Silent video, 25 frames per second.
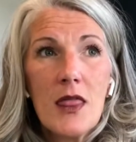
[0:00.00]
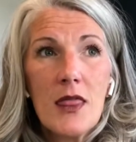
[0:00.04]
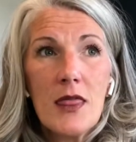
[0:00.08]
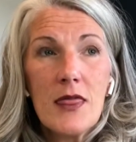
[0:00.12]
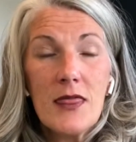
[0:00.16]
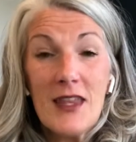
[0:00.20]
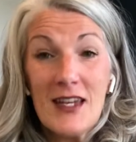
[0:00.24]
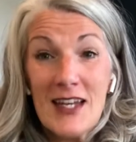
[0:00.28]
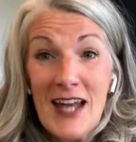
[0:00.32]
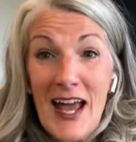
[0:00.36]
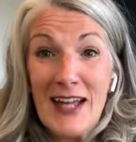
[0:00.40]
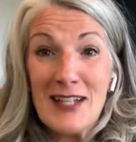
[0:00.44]

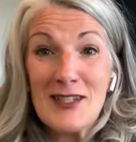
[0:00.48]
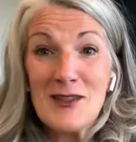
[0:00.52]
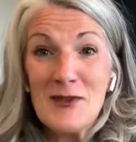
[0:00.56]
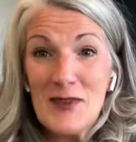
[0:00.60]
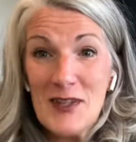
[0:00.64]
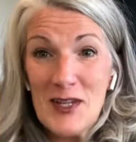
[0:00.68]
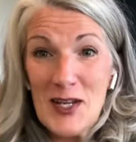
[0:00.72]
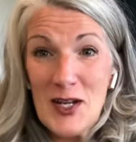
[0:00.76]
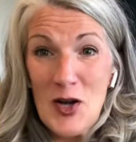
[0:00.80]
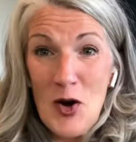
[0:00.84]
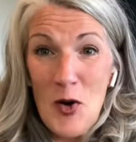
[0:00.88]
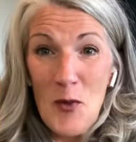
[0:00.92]
The next
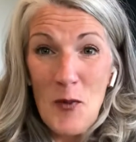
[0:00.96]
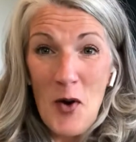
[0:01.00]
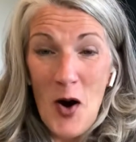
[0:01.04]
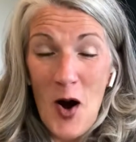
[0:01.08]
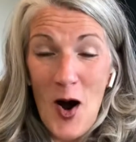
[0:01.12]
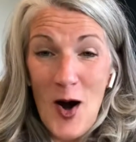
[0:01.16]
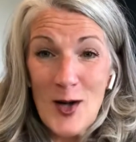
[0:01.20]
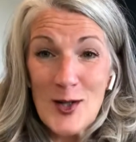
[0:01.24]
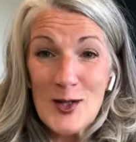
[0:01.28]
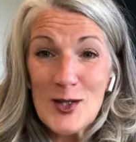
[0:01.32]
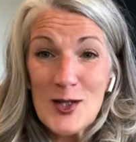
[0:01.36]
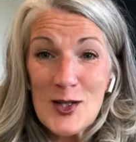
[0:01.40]
video,
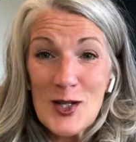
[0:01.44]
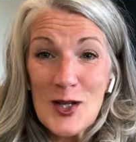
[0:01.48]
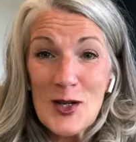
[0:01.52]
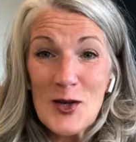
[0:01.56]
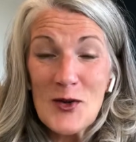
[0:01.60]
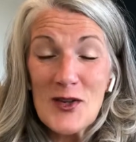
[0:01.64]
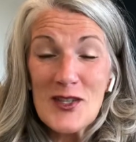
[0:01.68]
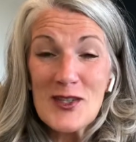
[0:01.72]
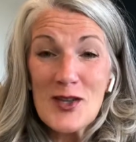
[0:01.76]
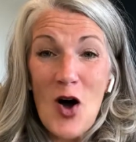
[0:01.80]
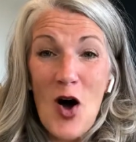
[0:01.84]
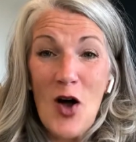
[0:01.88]
part
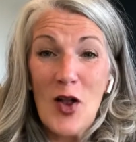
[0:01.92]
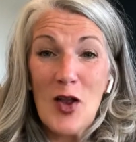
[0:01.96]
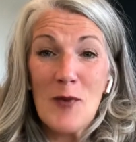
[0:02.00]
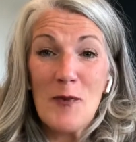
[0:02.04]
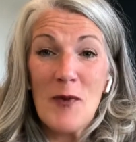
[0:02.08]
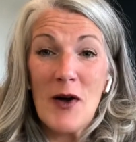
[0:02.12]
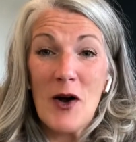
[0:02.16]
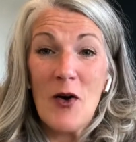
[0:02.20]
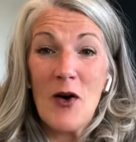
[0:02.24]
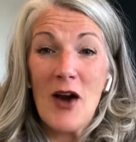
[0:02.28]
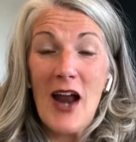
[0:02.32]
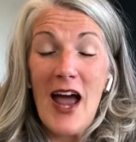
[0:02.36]
two, is all
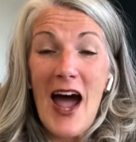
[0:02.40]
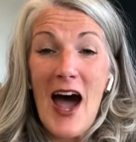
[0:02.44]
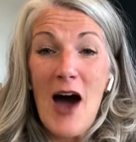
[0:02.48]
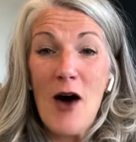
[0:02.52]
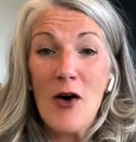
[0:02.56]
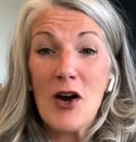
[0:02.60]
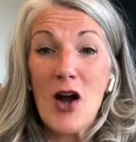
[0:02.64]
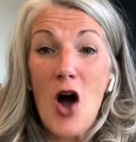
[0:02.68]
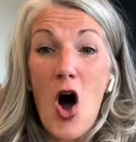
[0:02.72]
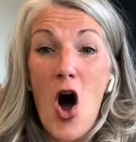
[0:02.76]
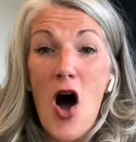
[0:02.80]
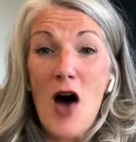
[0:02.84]
about
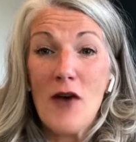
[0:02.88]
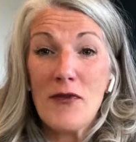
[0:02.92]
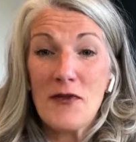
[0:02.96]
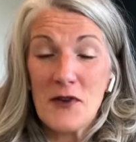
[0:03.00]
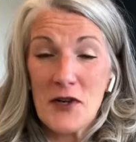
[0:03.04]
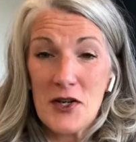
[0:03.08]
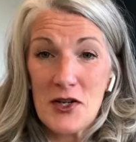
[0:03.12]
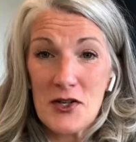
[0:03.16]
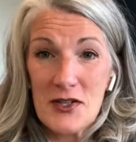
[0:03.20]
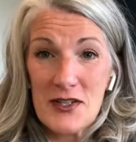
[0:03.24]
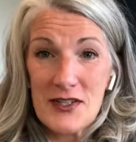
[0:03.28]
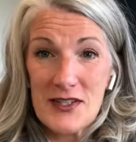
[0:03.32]
how to offer
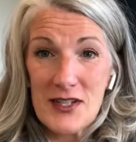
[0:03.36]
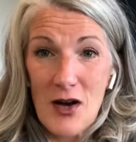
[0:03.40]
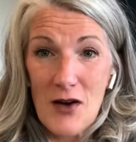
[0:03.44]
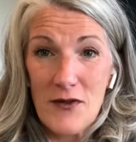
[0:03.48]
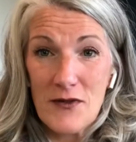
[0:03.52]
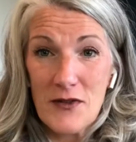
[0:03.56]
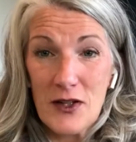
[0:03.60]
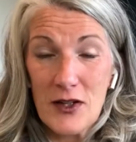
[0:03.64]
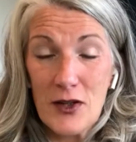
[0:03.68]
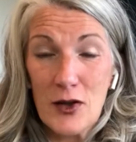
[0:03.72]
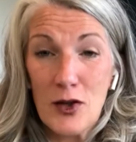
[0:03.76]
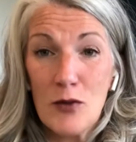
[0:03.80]

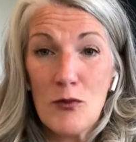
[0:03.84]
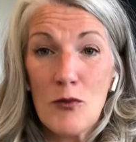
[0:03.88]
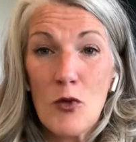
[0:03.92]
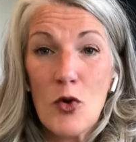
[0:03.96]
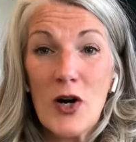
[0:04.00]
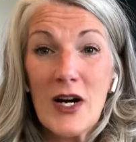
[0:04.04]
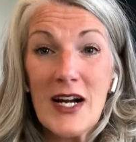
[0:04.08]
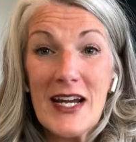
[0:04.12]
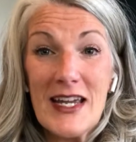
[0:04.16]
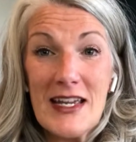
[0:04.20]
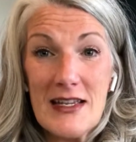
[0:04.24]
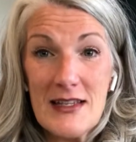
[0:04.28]
yourself a little
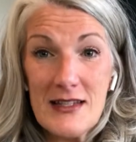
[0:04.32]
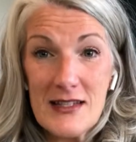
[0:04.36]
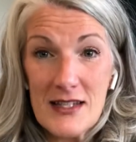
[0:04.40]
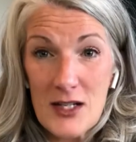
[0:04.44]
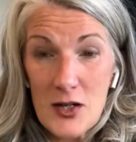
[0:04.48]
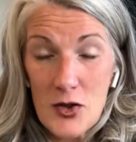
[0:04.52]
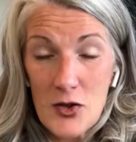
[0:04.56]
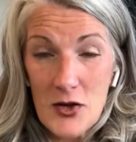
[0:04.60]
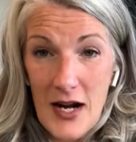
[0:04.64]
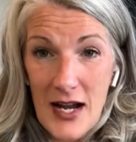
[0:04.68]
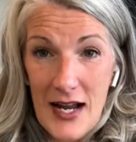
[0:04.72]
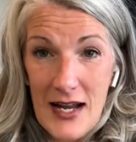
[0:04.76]
more ease
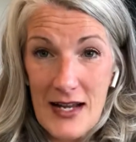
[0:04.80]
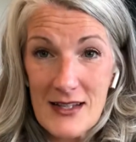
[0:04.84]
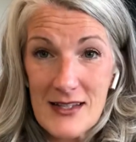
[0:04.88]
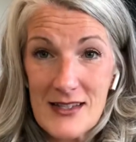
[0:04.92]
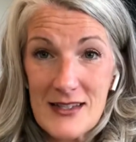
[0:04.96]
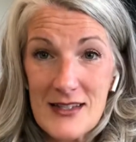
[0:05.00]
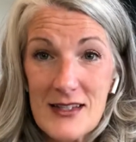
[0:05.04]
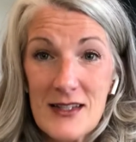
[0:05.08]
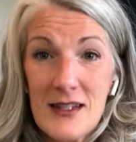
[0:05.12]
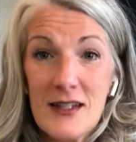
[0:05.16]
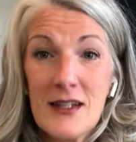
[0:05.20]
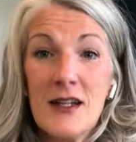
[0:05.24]
and
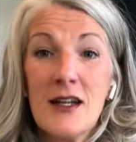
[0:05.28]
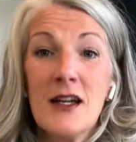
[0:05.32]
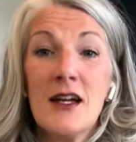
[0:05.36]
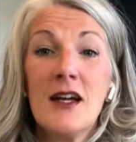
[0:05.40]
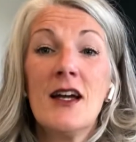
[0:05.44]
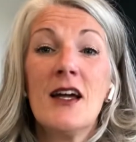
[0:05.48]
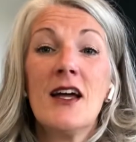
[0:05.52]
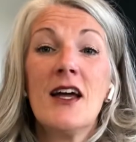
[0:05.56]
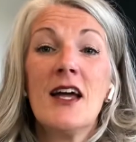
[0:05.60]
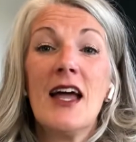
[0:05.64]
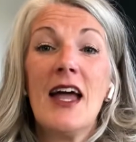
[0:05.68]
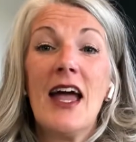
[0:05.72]
grace
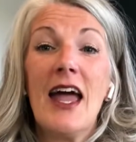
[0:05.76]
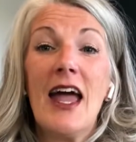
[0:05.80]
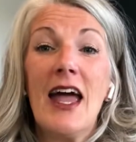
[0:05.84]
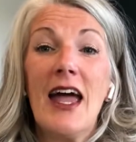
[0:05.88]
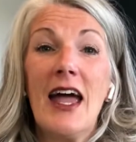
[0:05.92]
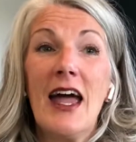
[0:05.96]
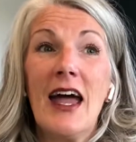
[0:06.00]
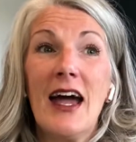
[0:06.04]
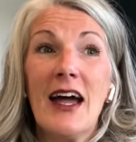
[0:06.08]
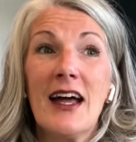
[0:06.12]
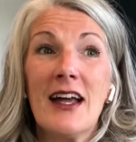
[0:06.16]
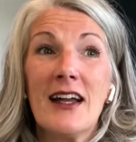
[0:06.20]

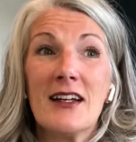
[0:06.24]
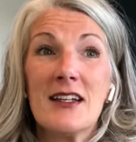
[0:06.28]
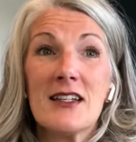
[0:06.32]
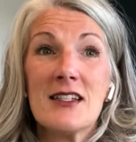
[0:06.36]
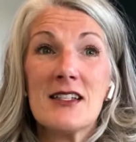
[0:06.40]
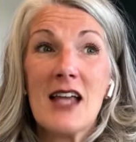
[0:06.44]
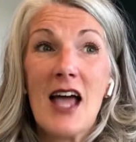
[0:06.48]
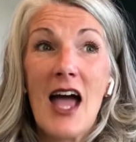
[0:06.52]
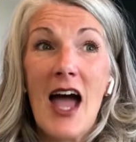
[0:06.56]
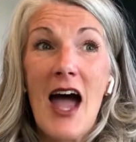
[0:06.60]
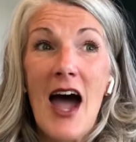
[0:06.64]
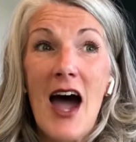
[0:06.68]

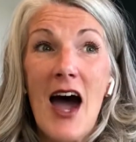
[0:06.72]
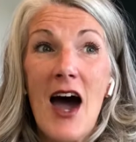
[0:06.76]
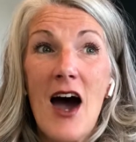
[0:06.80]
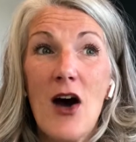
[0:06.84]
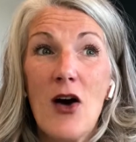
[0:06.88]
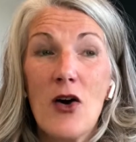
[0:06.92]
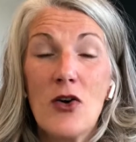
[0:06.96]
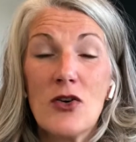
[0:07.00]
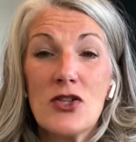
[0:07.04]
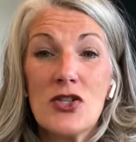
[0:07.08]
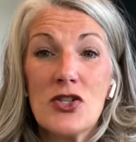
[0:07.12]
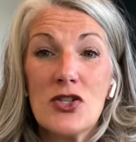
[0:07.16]
and
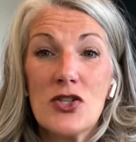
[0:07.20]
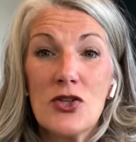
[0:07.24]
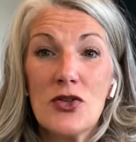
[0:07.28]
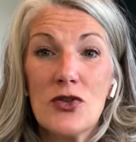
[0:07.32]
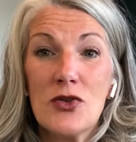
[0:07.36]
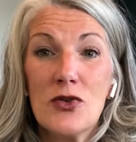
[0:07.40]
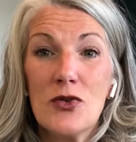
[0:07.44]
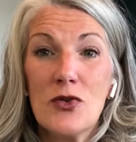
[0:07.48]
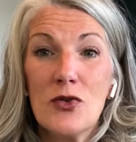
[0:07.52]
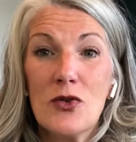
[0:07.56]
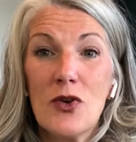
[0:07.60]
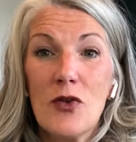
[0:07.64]
how
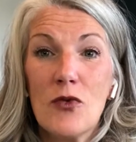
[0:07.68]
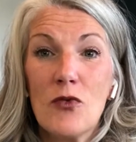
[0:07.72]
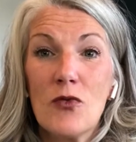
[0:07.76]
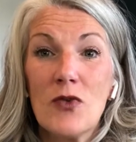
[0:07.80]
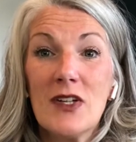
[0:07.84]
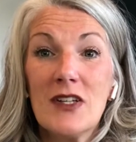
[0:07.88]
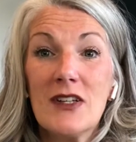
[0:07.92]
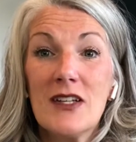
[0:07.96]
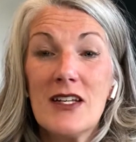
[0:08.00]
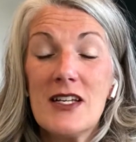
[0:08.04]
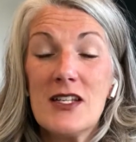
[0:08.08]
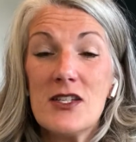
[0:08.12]
to
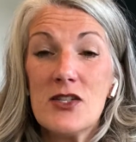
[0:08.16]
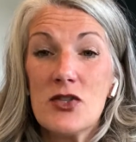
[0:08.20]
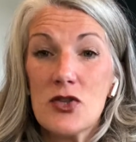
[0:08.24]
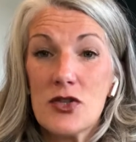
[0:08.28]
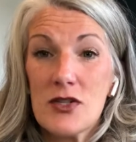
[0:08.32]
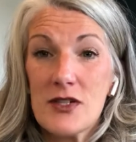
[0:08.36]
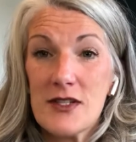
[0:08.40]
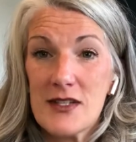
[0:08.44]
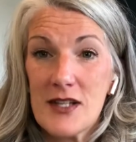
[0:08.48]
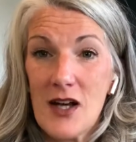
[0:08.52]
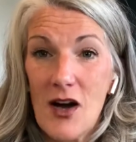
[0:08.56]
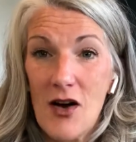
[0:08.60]
release
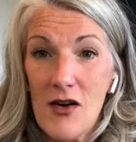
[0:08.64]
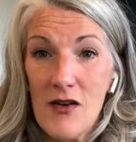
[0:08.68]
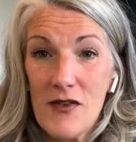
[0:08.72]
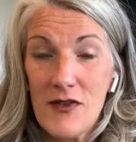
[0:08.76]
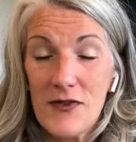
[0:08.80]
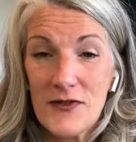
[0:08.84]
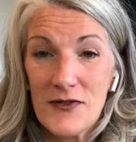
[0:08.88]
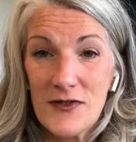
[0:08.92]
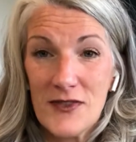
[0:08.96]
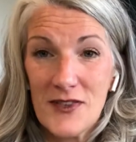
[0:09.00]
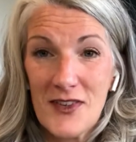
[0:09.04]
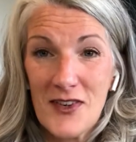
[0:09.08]

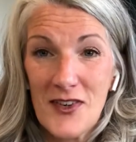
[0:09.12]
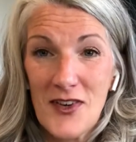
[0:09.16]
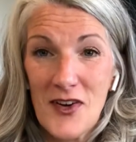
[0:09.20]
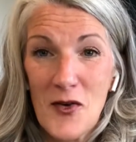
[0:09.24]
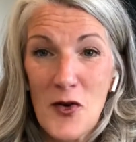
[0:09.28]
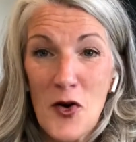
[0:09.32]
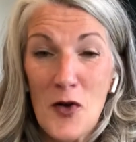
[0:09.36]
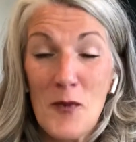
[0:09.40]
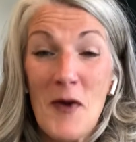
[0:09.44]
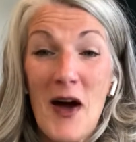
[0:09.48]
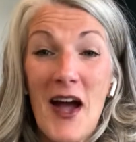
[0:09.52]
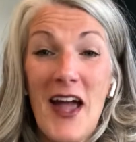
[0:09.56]
yourself,
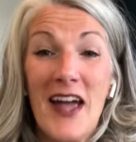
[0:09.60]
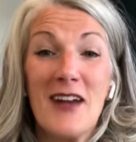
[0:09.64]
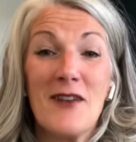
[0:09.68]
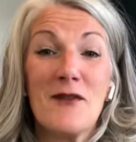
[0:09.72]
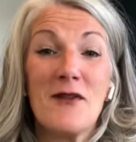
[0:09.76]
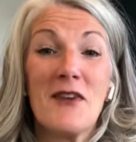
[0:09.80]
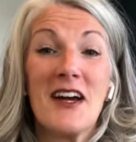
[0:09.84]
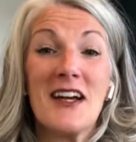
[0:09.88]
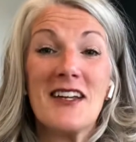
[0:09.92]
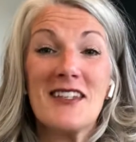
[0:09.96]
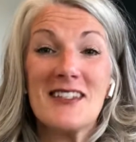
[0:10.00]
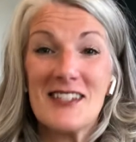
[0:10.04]
or my
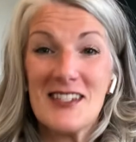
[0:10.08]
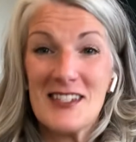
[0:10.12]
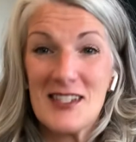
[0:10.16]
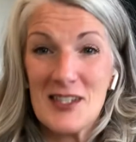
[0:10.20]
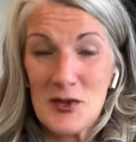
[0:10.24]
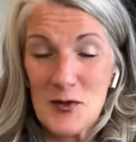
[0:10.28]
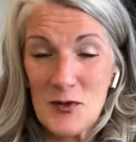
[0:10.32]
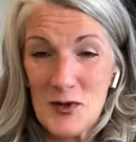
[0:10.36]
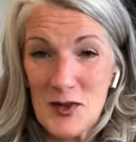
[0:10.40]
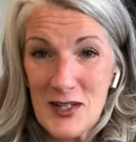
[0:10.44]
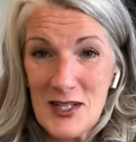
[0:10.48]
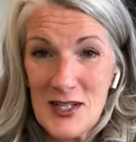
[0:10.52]
advice is
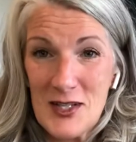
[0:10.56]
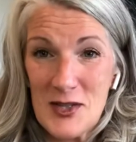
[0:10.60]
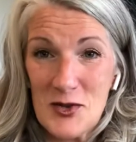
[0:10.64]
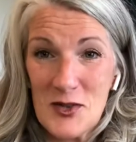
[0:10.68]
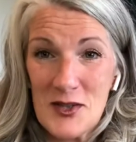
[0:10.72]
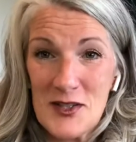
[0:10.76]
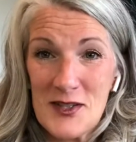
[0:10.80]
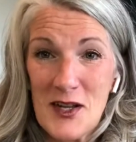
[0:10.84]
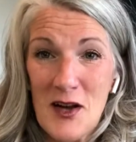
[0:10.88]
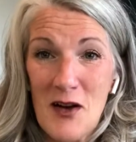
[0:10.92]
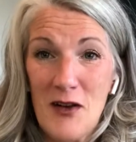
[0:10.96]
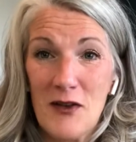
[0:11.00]
to release
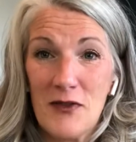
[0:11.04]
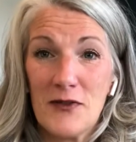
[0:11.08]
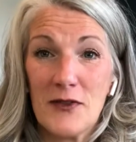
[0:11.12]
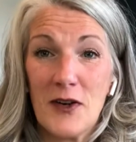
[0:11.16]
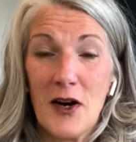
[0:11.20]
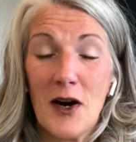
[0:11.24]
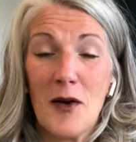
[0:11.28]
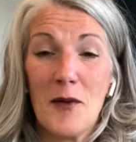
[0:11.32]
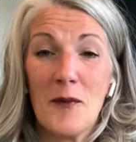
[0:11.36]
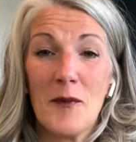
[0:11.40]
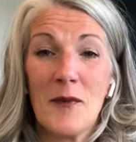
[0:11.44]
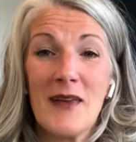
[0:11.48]
yourself
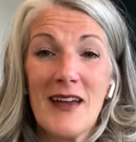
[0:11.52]
from